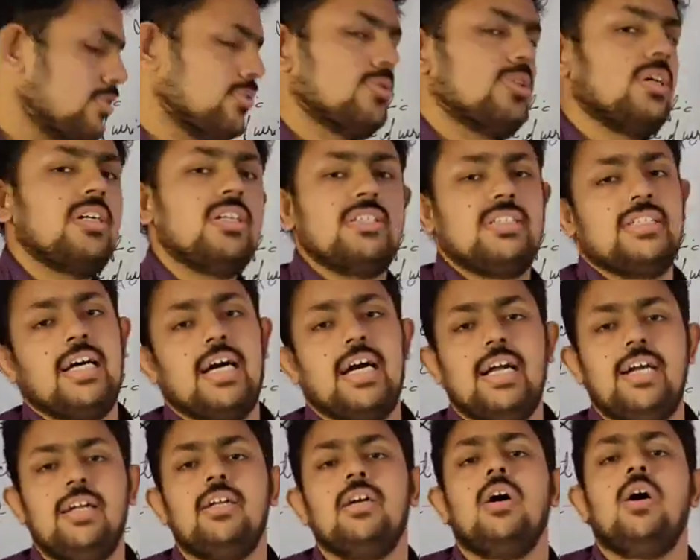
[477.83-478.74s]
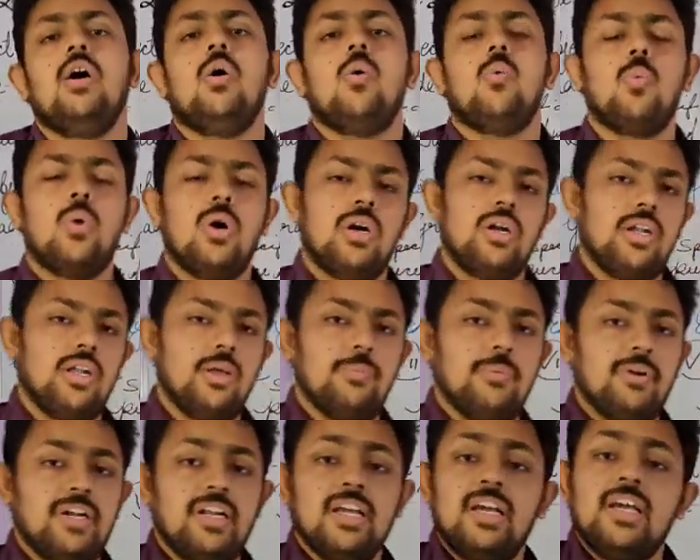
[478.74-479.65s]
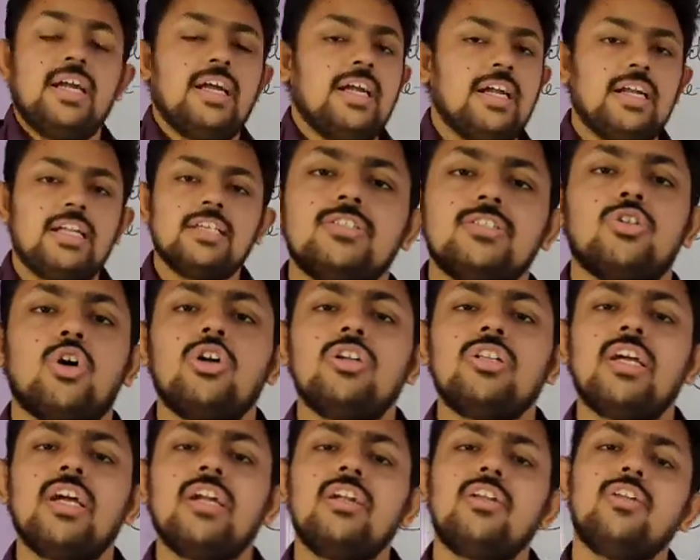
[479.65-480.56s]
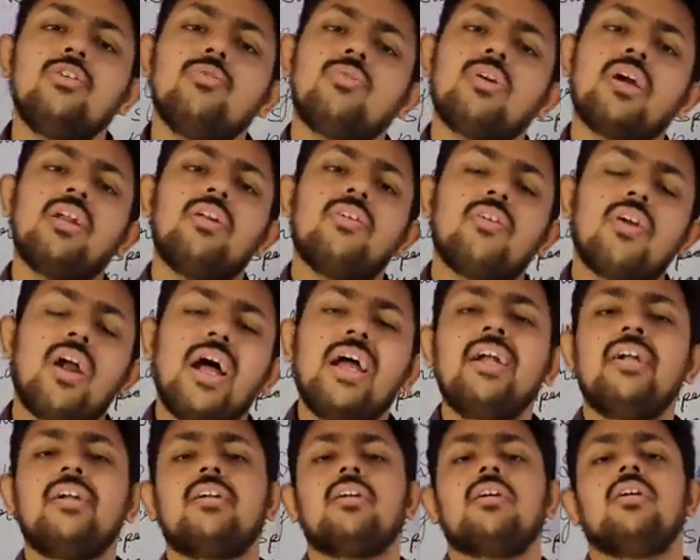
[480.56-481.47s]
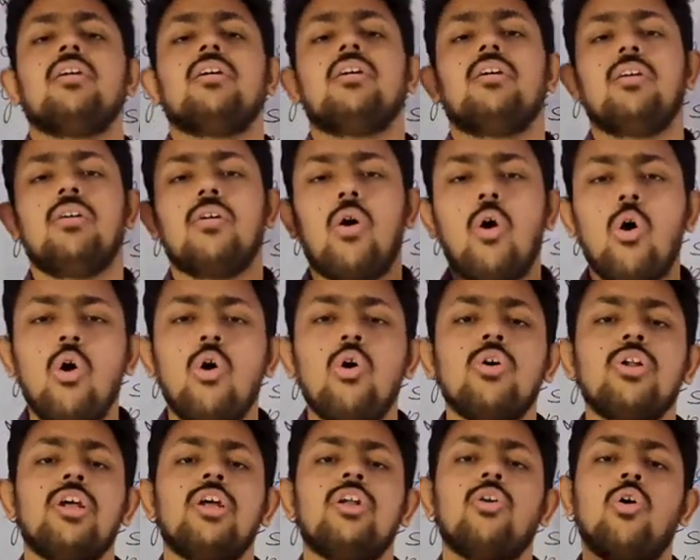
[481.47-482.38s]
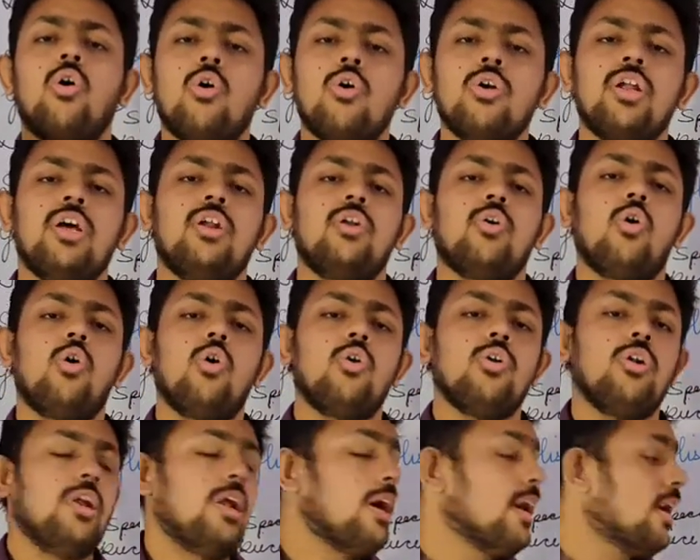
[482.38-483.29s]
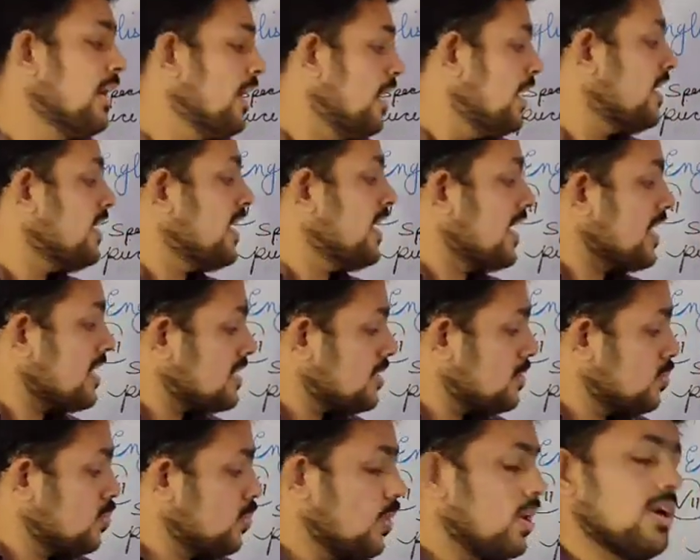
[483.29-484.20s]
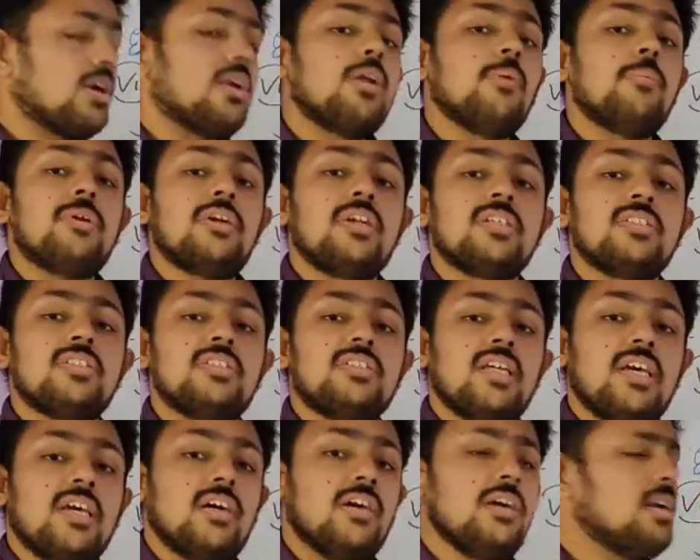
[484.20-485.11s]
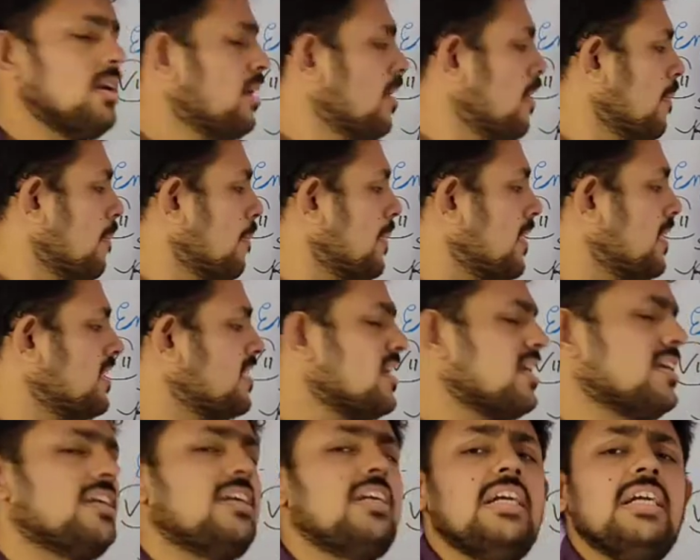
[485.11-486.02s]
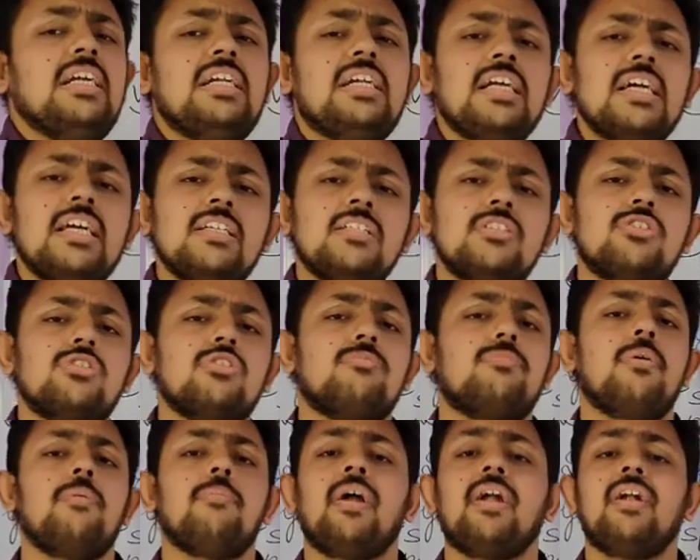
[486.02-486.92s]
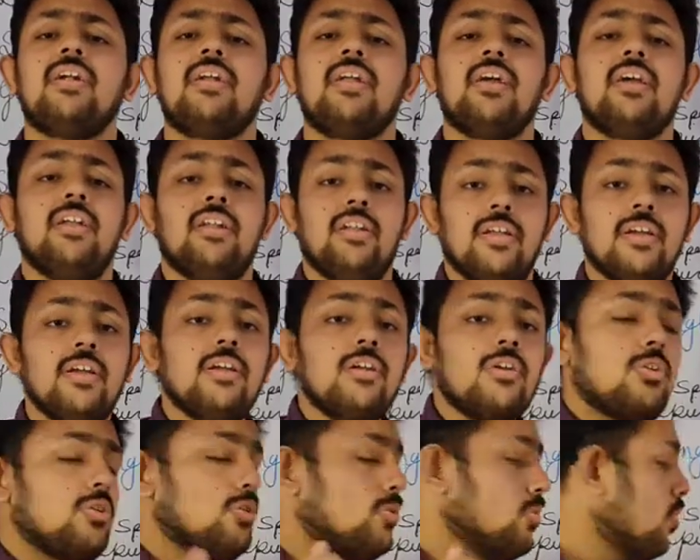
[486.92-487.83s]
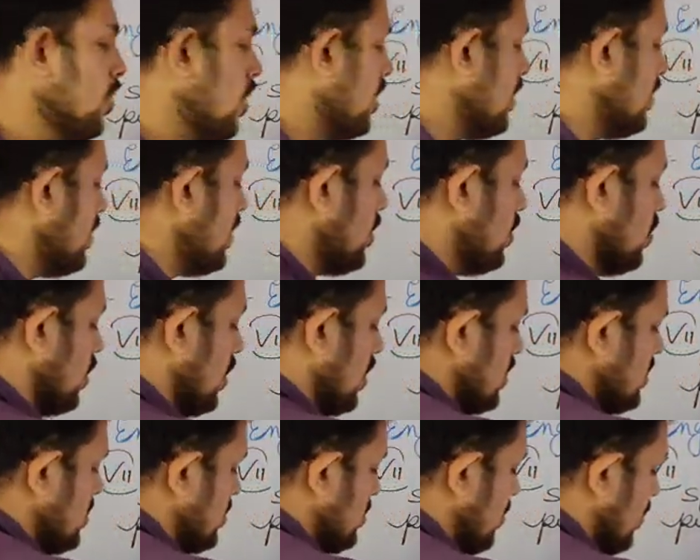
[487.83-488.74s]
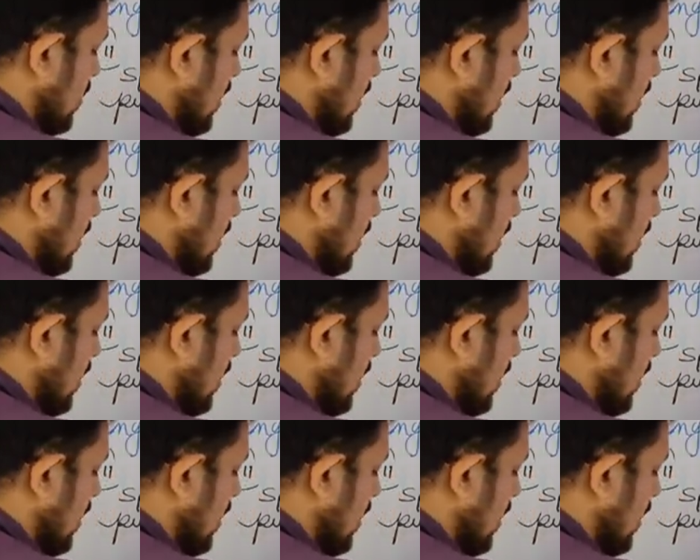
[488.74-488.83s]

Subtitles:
to the desired word limit. It not that you can write on and on and on. Yes, word limit is there, but the details should be maintained. In 200 words you